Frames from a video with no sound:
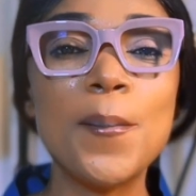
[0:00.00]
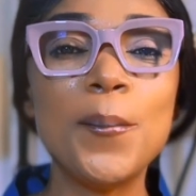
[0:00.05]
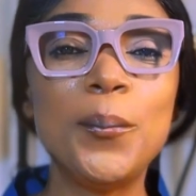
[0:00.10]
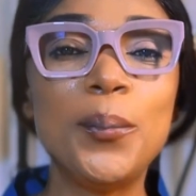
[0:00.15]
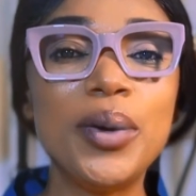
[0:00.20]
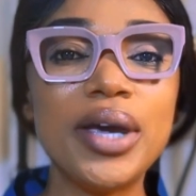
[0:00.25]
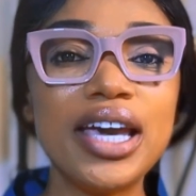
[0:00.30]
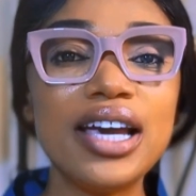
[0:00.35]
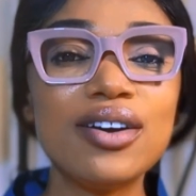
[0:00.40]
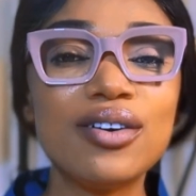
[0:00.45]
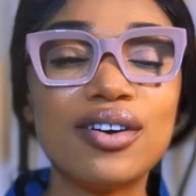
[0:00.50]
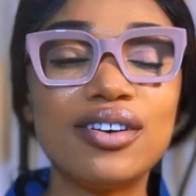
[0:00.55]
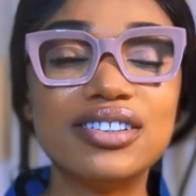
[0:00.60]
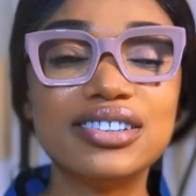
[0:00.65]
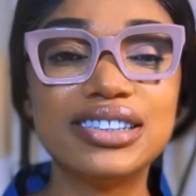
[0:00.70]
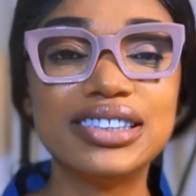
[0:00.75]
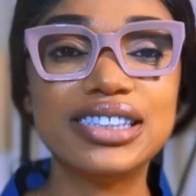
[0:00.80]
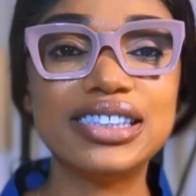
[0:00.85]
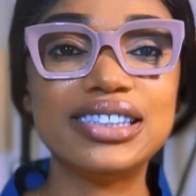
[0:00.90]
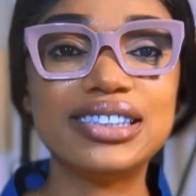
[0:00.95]
Being
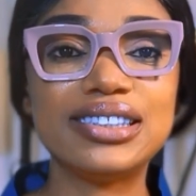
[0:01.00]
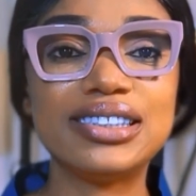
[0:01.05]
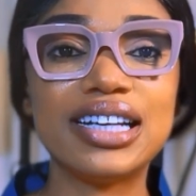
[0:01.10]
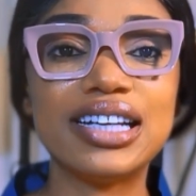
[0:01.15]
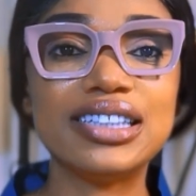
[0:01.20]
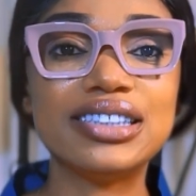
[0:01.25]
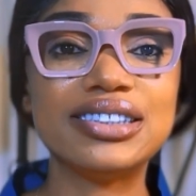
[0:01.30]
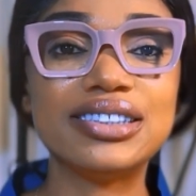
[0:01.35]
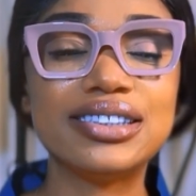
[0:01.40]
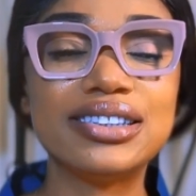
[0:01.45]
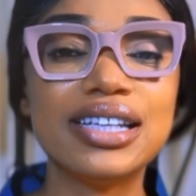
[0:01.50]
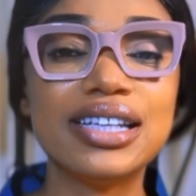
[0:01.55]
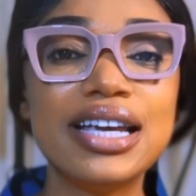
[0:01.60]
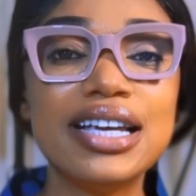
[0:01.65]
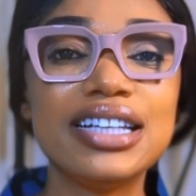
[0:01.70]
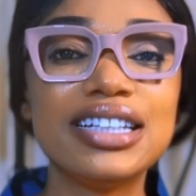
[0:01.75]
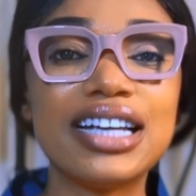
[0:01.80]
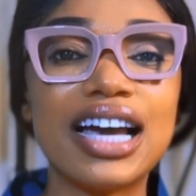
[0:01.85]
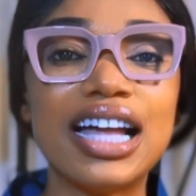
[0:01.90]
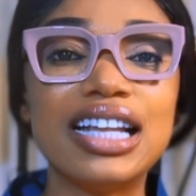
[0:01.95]
consistent
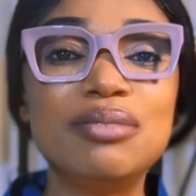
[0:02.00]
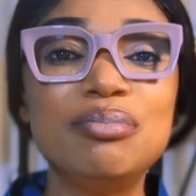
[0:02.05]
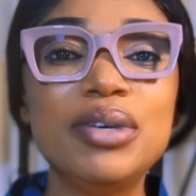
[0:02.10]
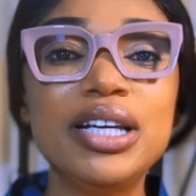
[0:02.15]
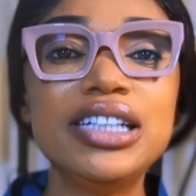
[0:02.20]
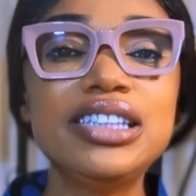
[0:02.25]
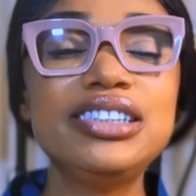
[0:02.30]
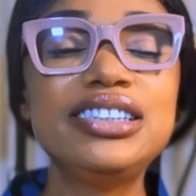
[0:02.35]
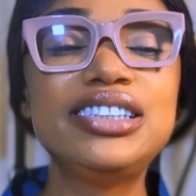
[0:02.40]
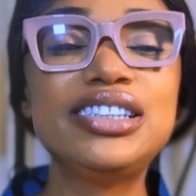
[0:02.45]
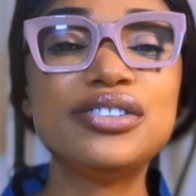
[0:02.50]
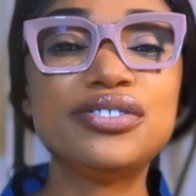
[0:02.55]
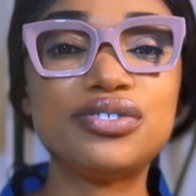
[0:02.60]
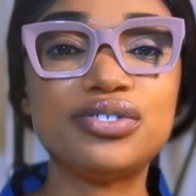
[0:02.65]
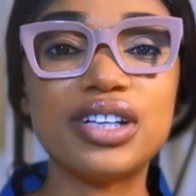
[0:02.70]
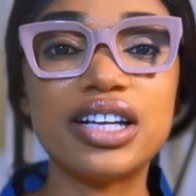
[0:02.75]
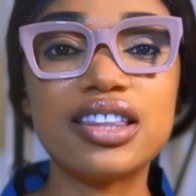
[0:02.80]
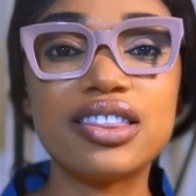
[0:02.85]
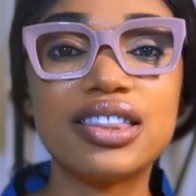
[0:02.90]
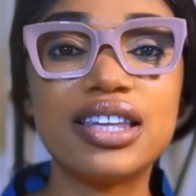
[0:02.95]
can mean
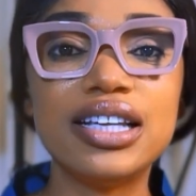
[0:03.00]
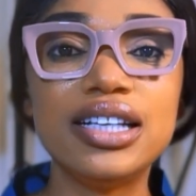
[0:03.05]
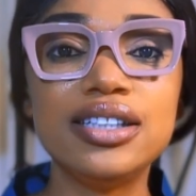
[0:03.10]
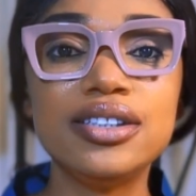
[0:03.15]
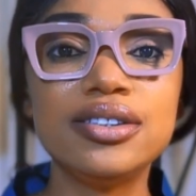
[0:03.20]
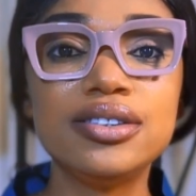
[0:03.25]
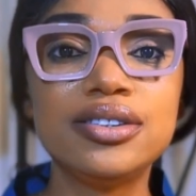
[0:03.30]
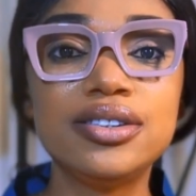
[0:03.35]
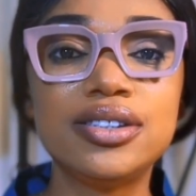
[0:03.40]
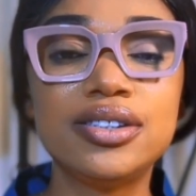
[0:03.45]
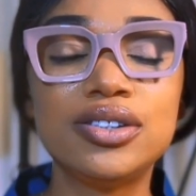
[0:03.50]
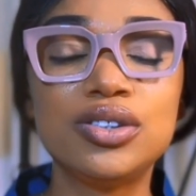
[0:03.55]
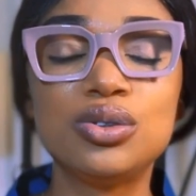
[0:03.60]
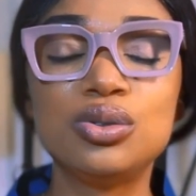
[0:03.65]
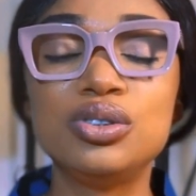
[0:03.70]
different things to